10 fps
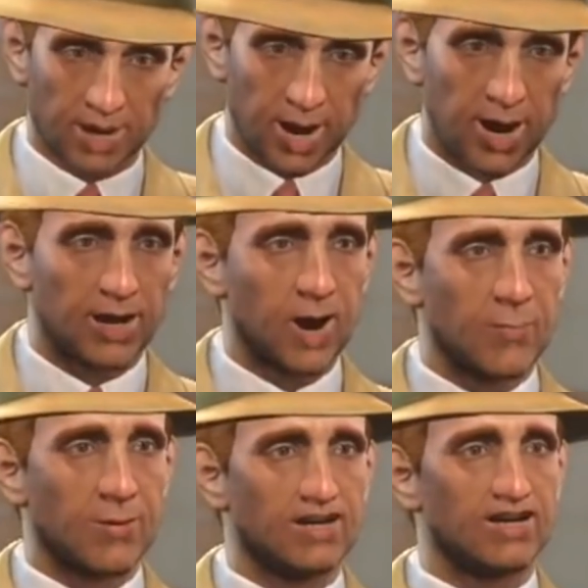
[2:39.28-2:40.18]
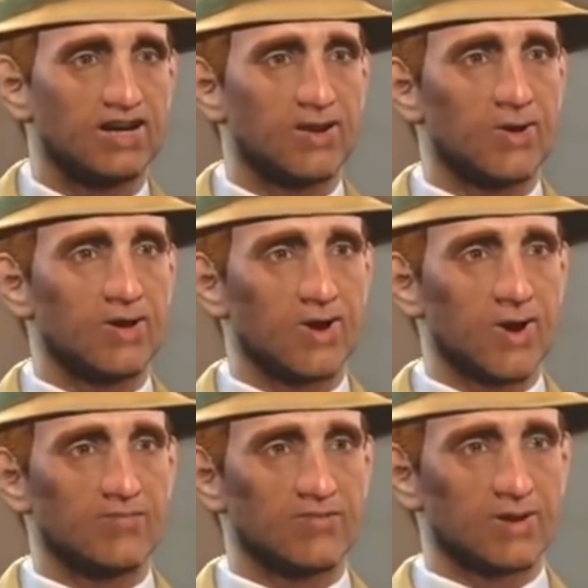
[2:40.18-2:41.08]
the all new
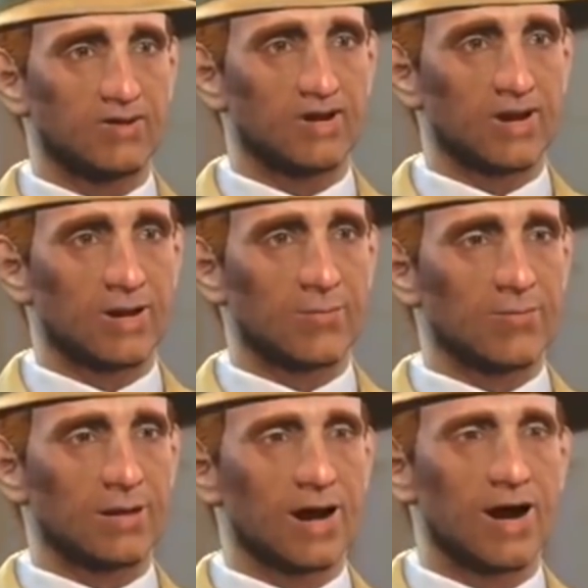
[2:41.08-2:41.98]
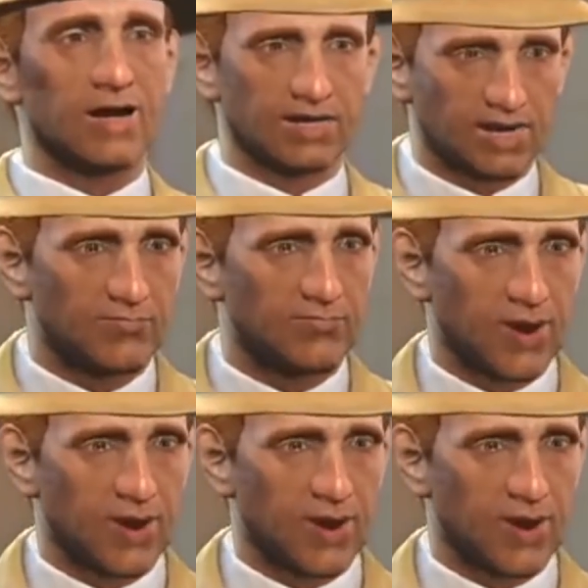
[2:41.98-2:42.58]
YouTube None of Your Business survey.